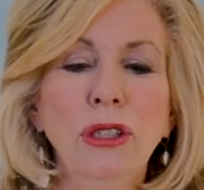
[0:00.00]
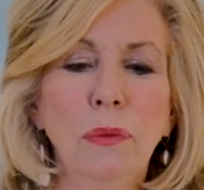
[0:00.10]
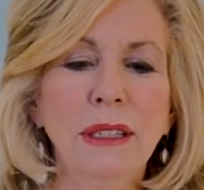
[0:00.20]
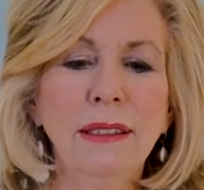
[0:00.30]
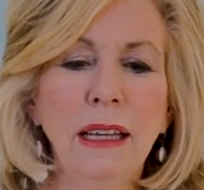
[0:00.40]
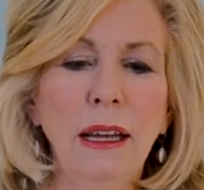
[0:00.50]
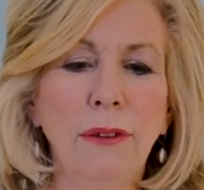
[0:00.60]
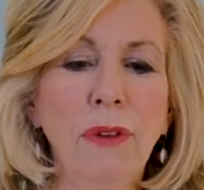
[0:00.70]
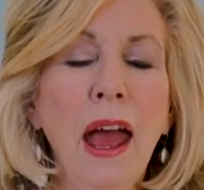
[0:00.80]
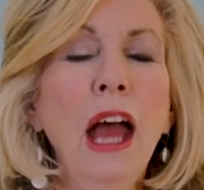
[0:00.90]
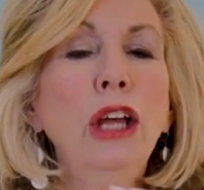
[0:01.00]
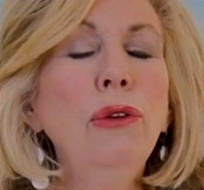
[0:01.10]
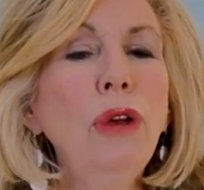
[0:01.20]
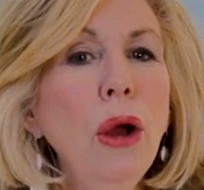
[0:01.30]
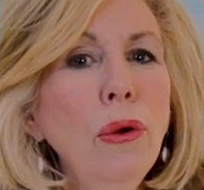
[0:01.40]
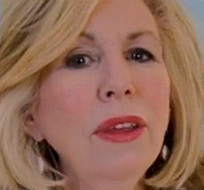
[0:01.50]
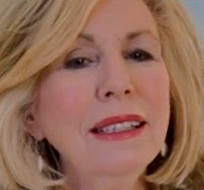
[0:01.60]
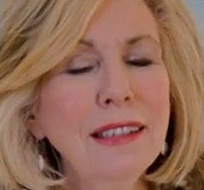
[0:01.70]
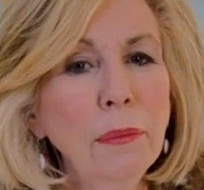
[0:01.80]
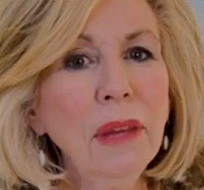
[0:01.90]
to receive. You know
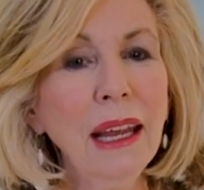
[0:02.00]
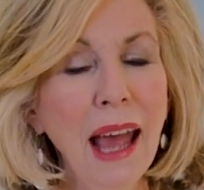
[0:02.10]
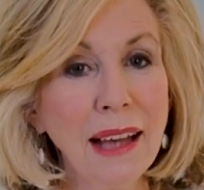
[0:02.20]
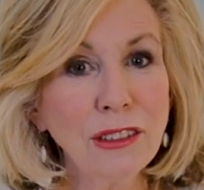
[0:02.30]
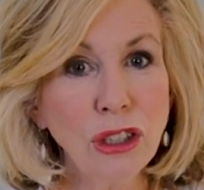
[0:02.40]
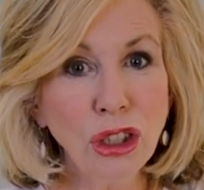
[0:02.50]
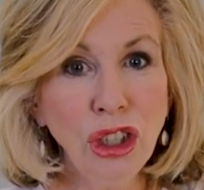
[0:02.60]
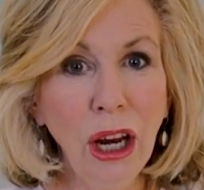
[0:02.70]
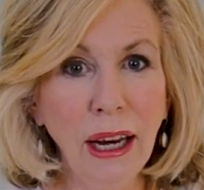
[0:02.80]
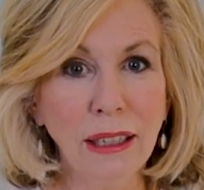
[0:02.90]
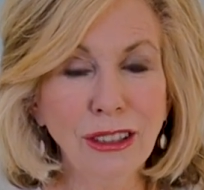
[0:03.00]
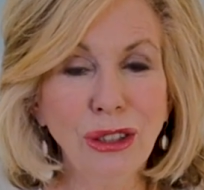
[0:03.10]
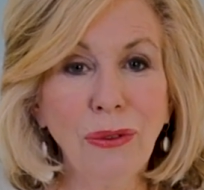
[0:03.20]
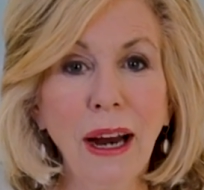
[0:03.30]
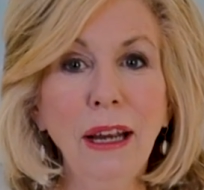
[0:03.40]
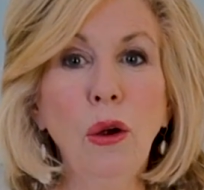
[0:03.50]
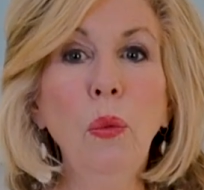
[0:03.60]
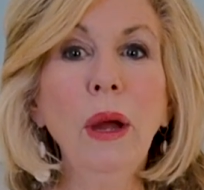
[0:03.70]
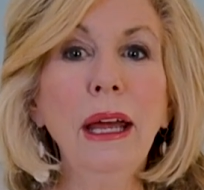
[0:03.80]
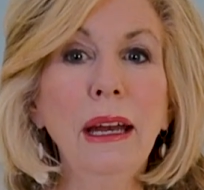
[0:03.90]
that something has to change, right?
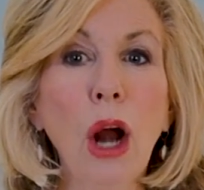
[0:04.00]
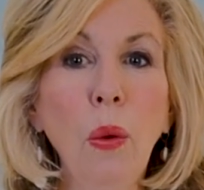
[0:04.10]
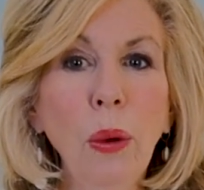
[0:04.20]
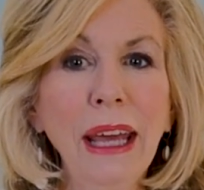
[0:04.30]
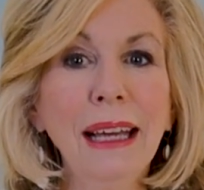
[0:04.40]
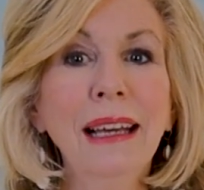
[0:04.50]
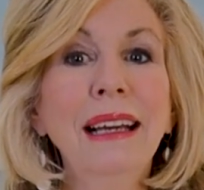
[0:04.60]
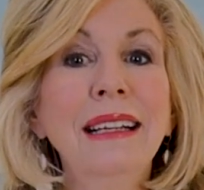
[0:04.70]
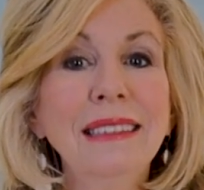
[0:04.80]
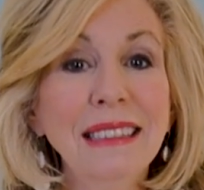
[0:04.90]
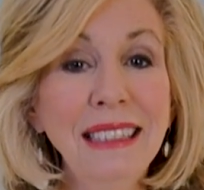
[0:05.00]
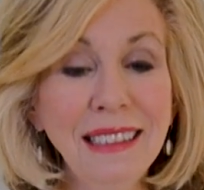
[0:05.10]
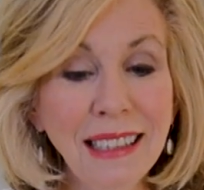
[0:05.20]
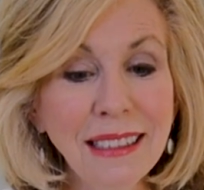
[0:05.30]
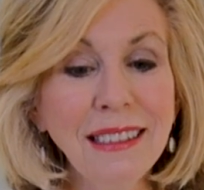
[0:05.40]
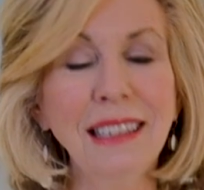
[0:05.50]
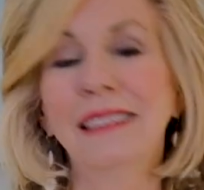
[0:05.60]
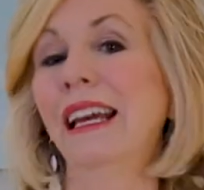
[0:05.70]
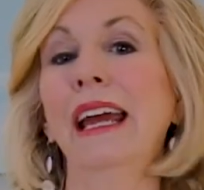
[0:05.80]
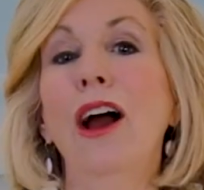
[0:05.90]
When we
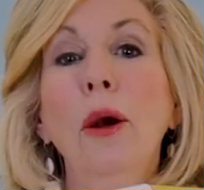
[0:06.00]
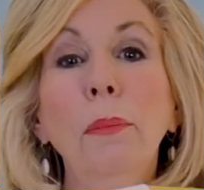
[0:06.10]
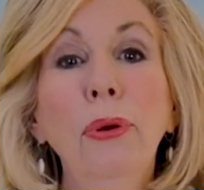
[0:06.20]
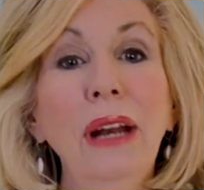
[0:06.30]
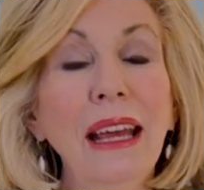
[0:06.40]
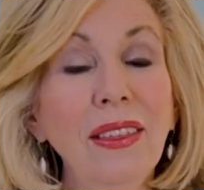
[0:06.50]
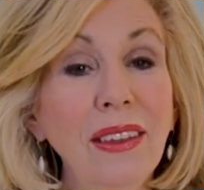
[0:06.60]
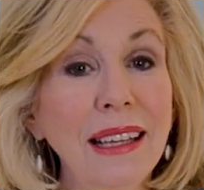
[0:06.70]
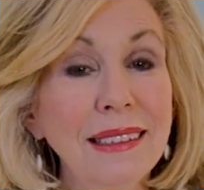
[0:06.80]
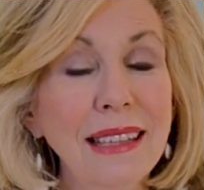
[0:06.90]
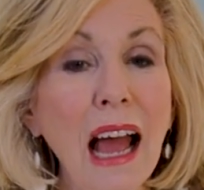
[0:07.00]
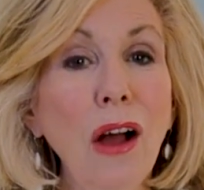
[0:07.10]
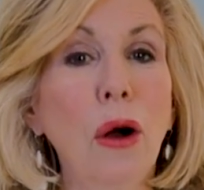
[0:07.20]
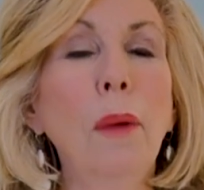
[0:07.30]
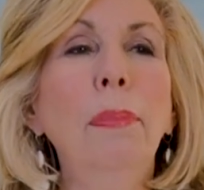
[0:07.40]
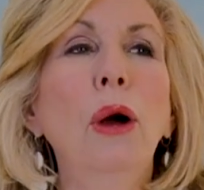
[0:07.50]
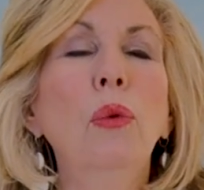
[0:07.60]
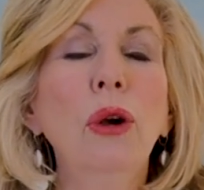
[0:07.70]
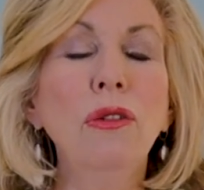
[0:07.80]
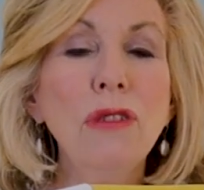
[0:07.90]
consistently are putting things out,
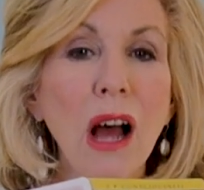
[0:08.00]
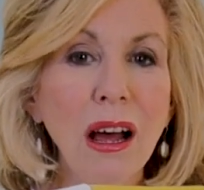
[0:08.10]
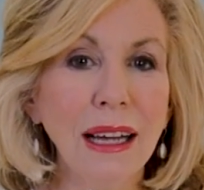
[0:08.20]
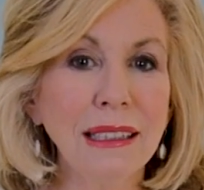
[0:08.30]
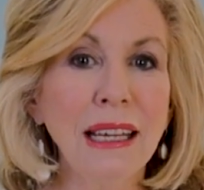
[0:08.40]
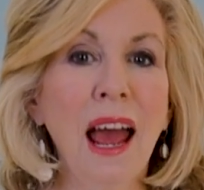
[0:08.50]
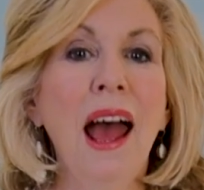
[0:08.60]
but we're not